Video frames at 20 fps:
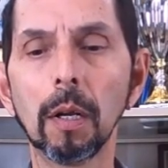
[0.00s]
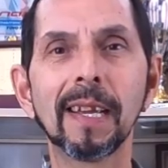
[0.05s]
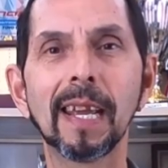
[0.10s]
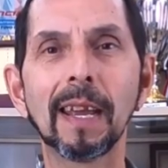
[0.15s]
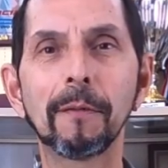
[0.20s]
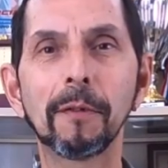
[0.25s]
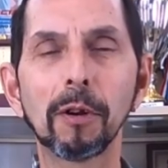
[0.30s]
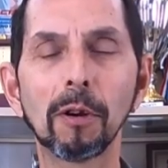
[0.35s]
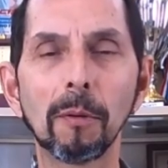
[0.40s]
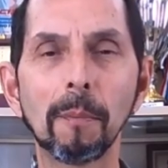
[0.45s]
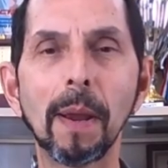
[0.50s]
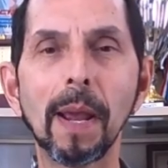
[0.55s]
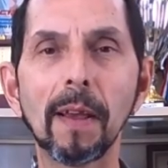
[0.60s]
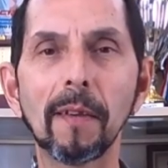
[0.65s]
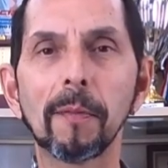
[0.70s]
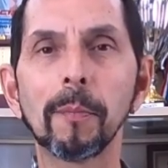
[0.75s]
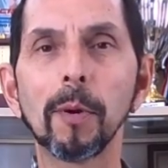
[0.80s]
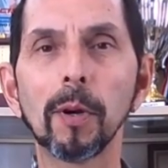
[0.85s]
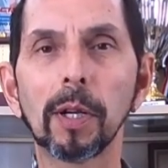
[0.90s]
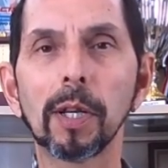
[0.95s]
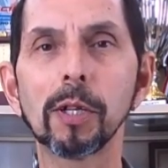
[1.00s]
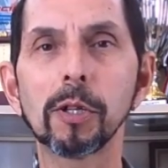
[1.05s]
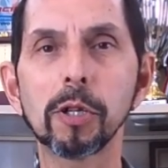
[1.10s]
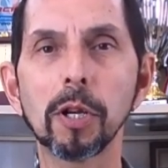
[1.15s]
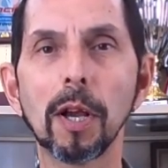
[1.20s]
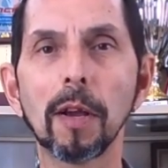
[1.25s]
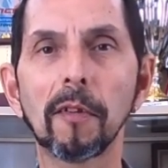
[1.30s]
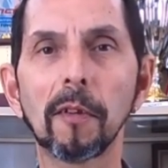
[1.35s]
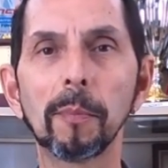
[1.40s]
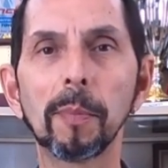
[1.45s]
If you're a mass market
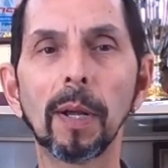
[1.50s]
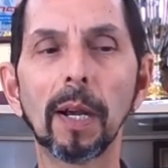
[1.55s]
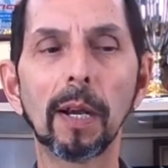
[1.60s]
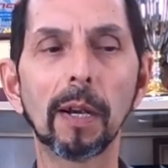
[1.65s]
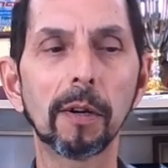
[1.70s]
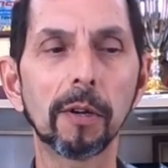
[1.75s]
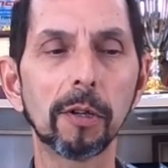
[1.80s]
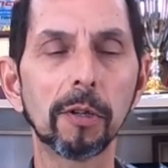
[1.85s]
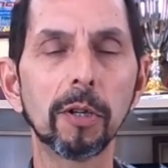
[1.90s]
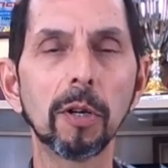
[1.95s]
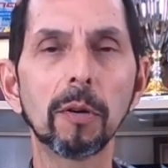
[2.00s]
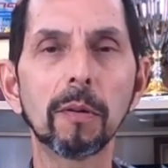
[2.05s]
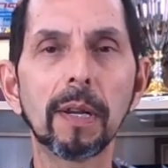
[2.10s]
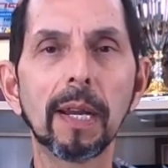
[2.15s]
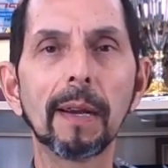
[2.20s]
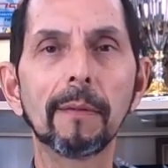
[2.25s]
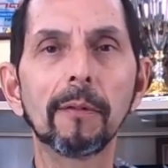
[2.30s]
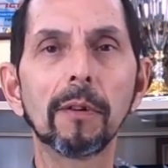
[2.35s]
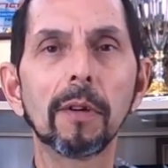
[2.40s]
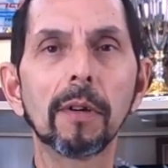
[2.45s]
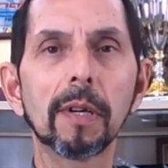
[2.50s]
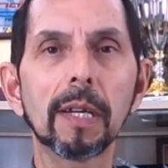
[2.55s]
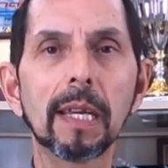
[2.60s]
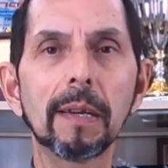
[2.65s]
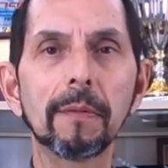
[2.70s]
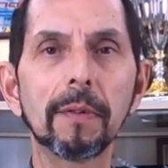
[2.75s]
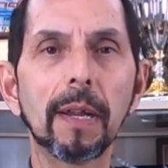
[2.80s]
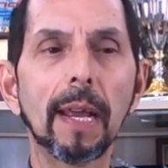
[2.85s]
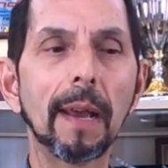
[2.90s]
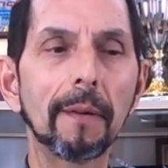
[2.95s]
shock supplier, you don't ever
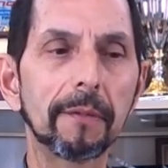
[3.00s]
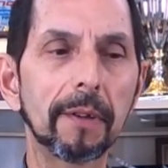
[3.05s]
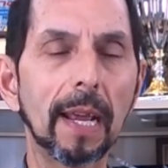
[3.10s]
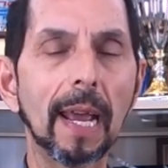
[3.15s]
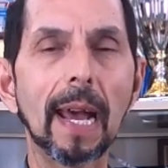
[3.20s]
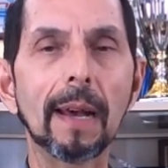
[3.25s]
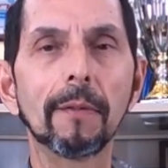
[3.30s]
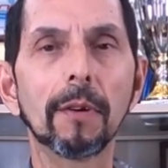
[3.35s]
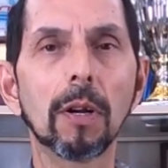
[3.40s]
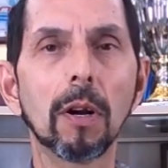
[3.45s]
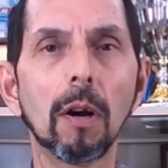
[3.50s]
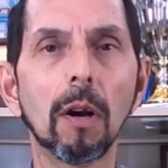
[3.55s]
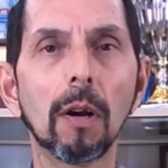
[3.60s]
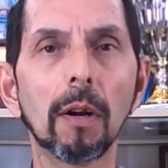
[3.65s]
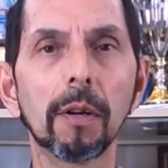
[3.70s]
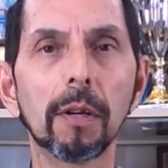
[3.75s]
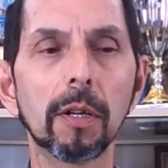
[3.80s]
even have to have a car.